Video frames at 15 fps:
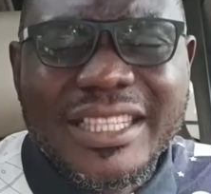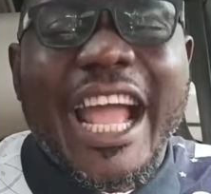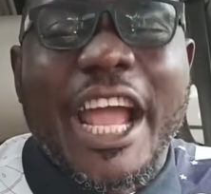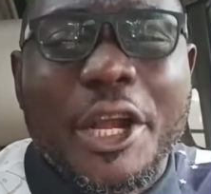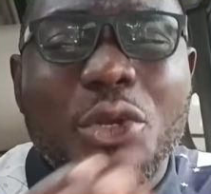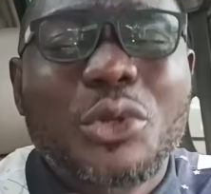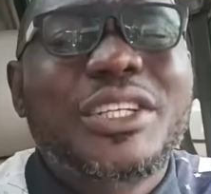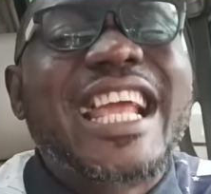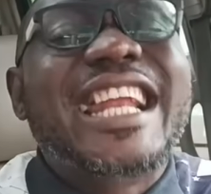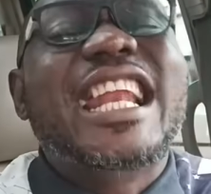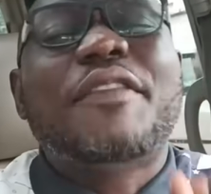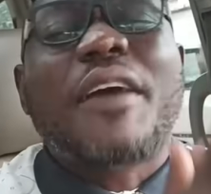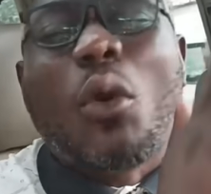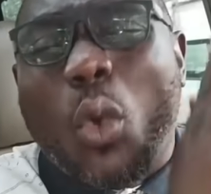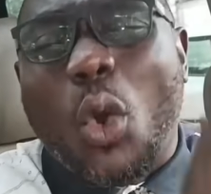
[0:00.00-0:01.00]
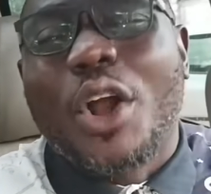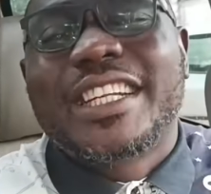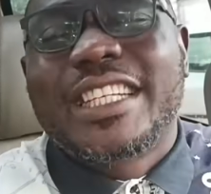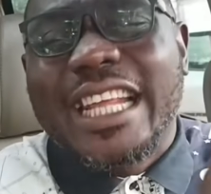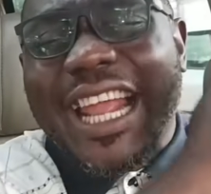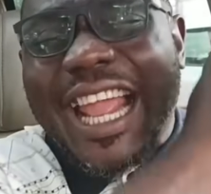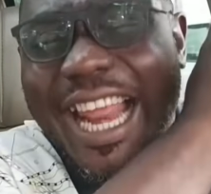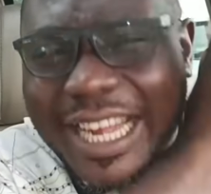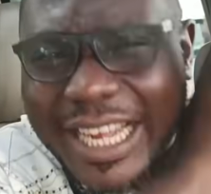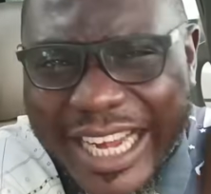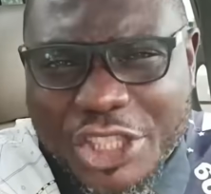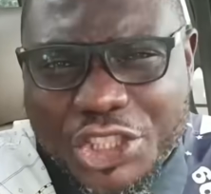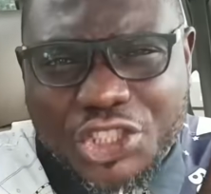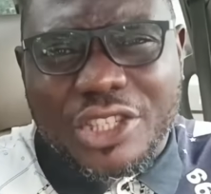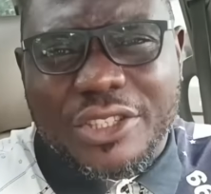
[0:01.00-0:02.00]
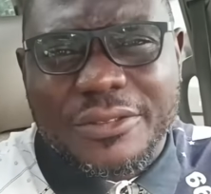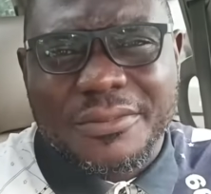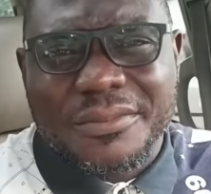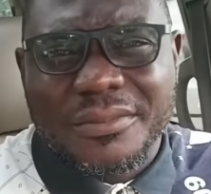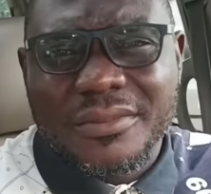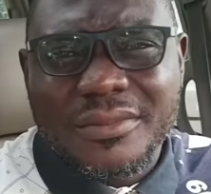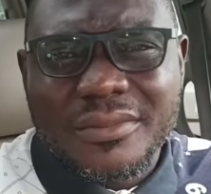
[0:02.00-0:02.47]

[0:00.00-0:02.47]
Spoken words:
They knew they never won the election.